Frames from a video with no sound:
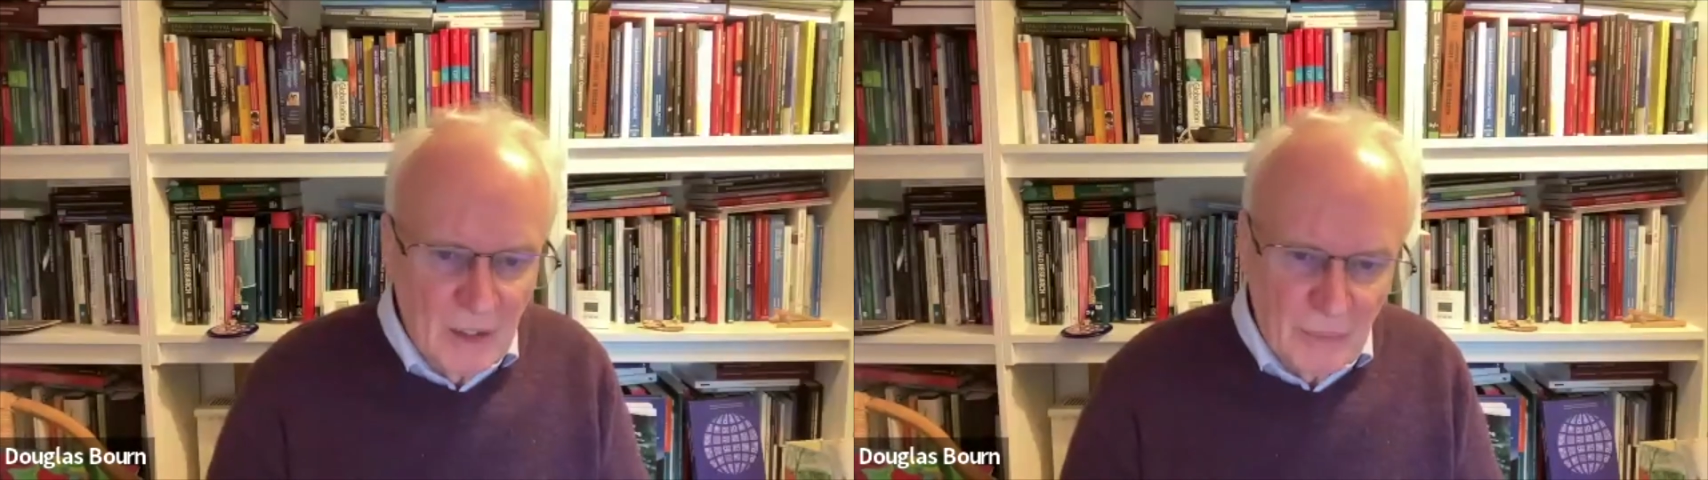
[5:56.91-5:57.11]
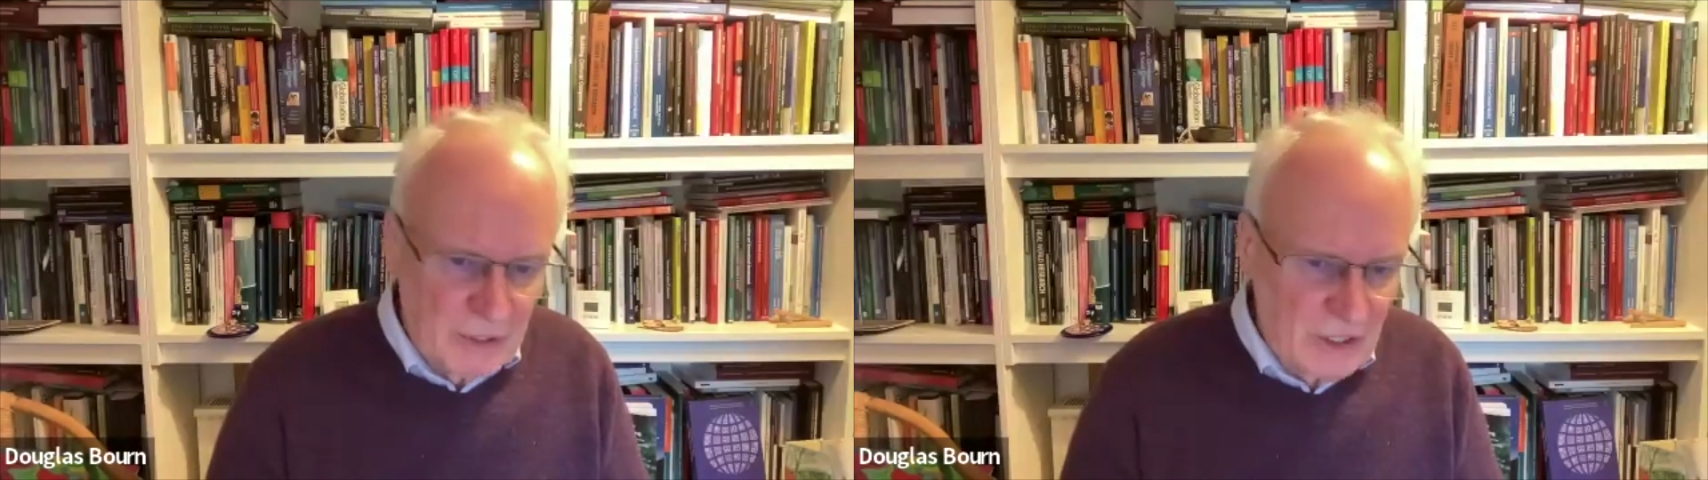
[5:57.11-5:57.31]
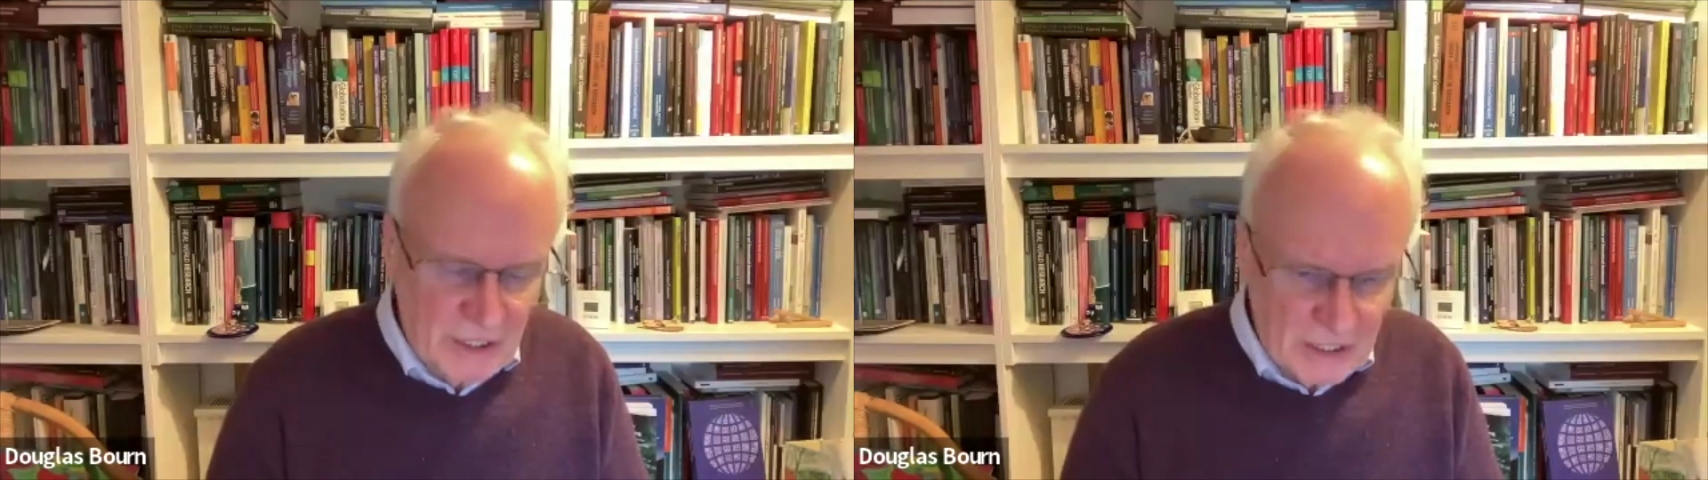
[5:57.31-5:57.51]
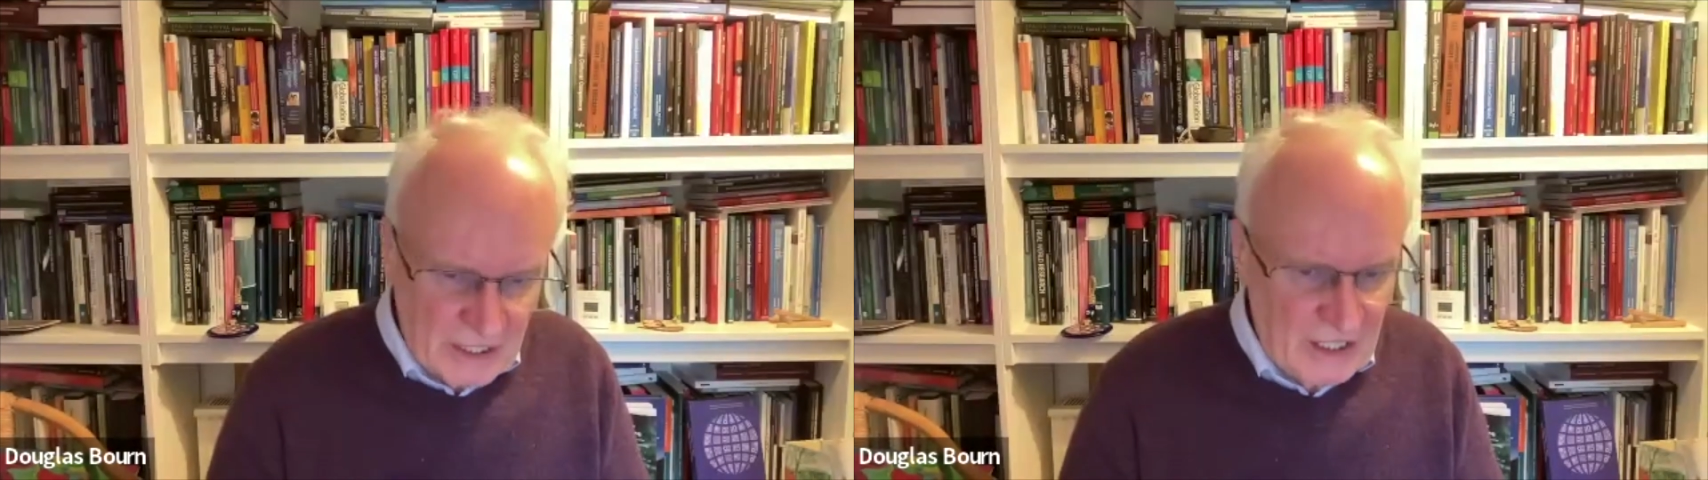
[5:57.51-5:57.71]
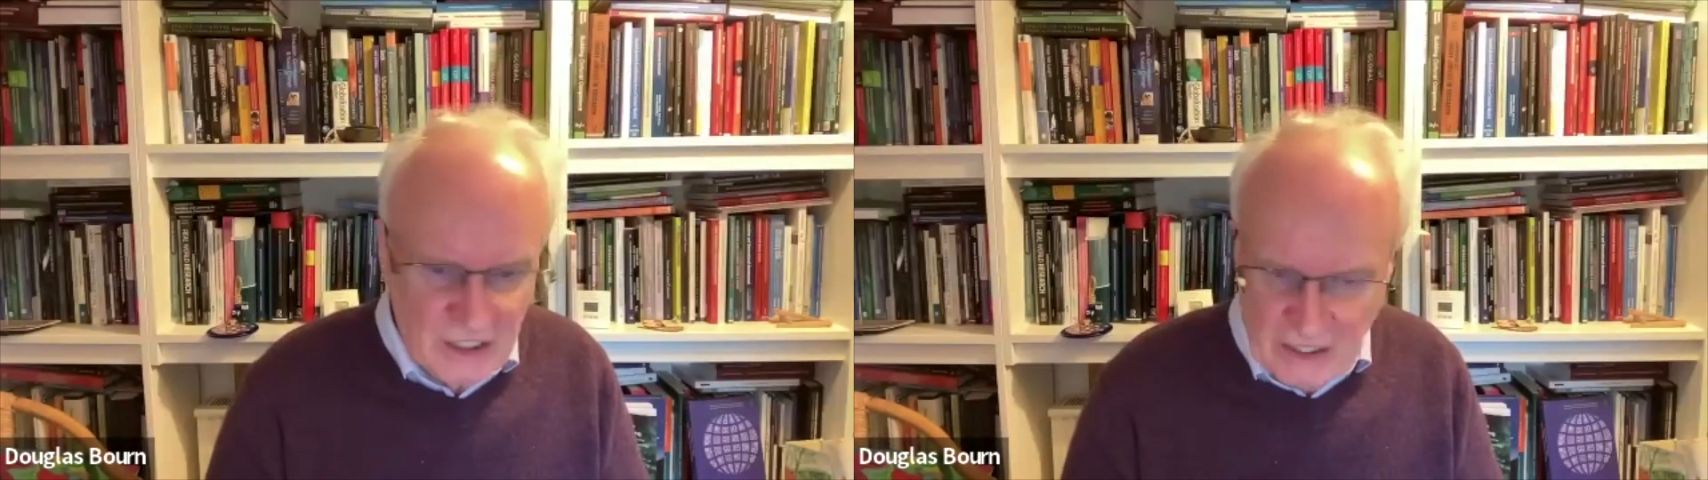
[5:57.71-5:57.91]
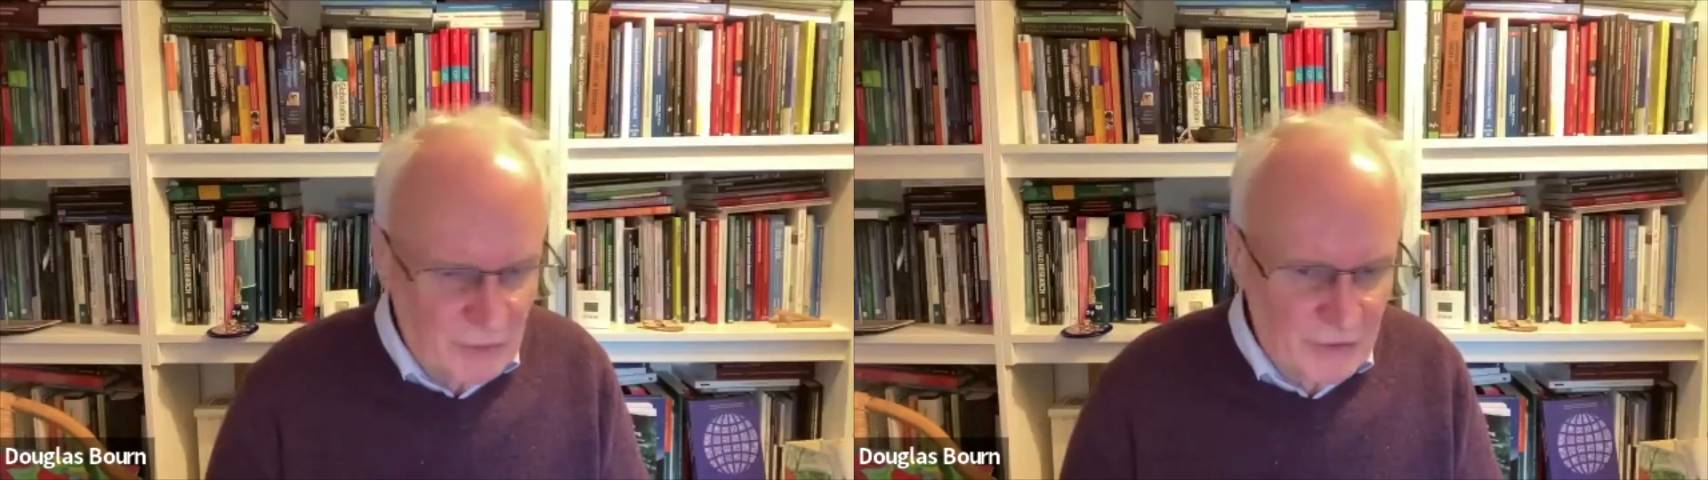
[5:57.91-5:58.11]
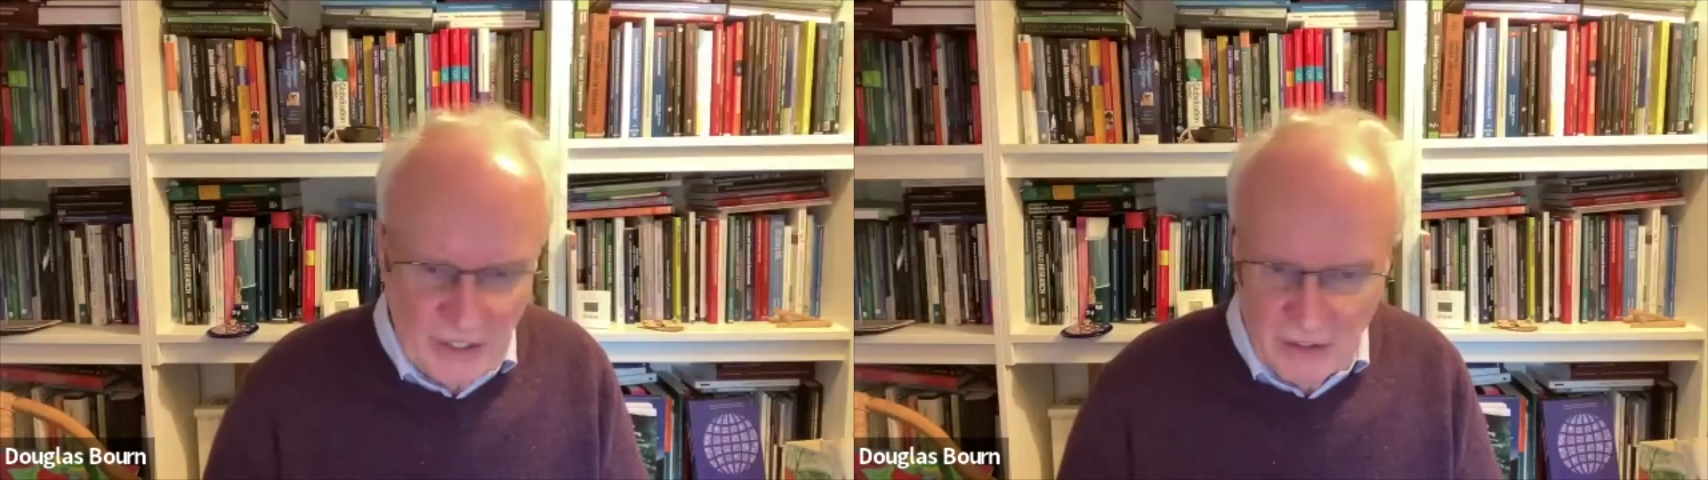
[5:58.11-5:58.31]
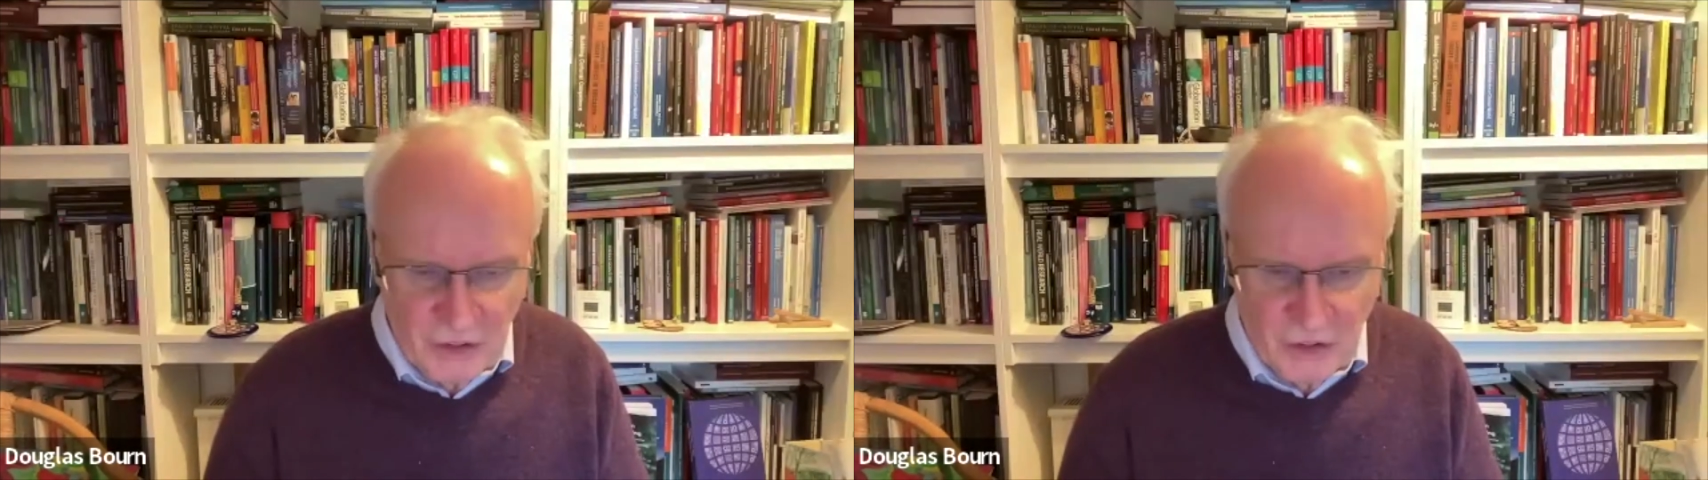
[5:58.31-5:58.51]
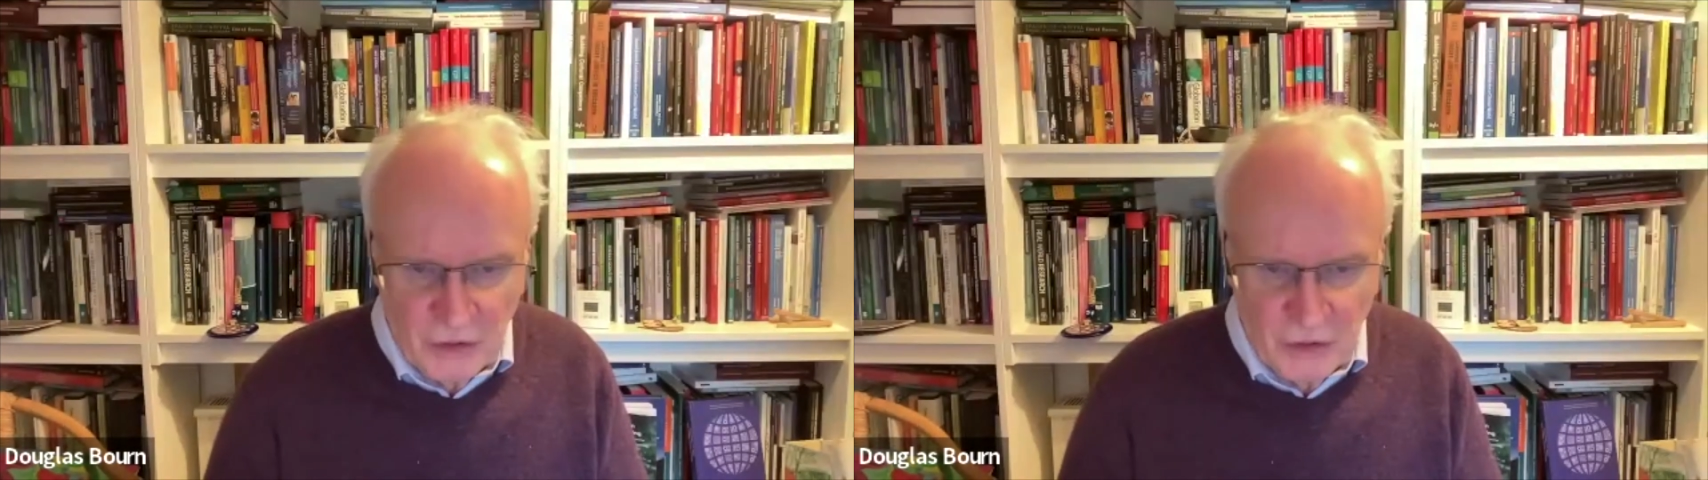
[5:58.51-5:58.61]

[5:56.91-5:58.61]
which has engaged several thousand